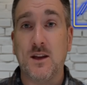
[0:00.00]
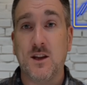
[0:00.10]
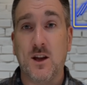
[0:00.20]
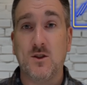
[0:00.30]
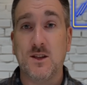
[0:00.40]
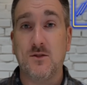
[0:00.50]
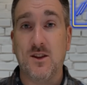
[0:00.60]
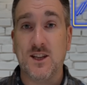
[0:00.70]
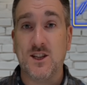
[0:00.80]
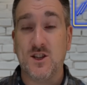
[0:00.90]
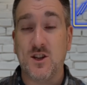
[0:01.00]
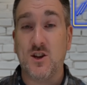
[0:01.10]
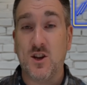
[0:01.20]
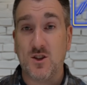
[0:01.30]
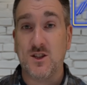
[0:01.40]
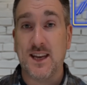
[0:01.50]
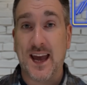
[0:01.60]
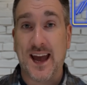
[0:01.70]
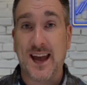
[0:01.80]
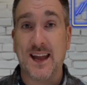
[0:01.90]
So those are the features you can use
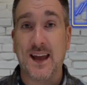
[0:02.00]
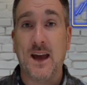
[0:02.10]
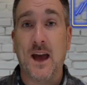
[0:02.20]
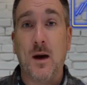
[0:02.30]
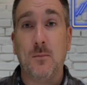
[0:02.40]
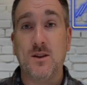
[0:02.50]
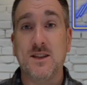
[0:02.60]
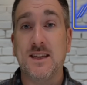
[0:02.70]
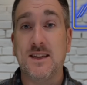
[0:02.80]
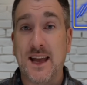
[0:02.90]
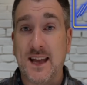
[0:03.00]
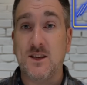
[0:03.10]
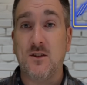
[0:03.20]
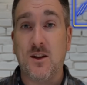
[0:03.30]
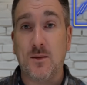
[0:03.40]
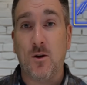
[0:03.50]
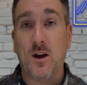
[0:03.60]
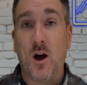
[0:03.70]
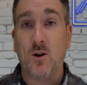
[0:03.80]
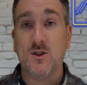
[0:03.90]
today. But Synthesia
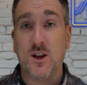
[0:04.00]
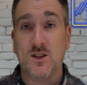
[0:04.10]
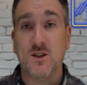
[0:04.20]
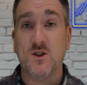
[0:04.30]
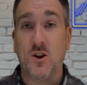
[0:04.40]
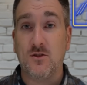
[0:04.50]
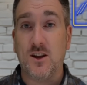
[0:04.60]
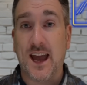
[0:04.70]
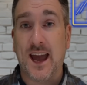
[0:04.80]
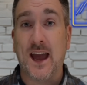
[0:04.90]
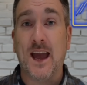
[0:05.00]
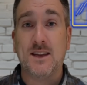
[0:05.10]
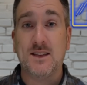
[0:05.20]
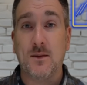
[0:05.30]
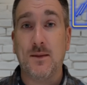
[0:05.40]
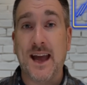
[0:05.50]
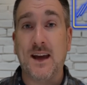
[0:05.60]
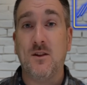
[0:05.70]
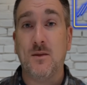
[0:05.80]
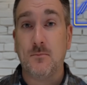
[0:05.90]
3.0 doesn't stop there. Some
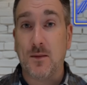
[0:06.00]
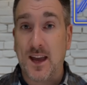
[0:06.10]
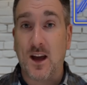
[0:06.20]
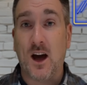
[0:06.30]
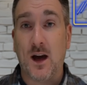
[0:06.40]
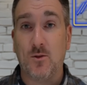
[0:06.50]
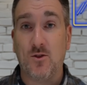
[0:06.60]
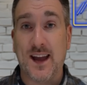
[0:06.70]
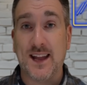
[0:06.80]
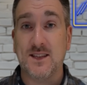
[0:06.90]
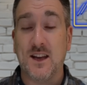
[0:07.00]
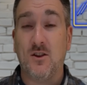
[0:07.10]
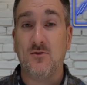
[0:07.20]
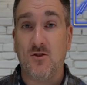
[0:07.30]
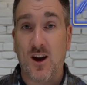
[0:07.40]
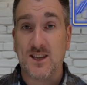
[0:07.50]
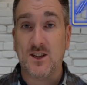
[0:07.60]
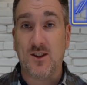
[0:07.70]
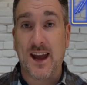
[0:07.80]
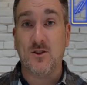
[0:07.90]
even bigger upgrades are right
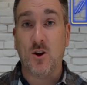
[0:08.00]
around the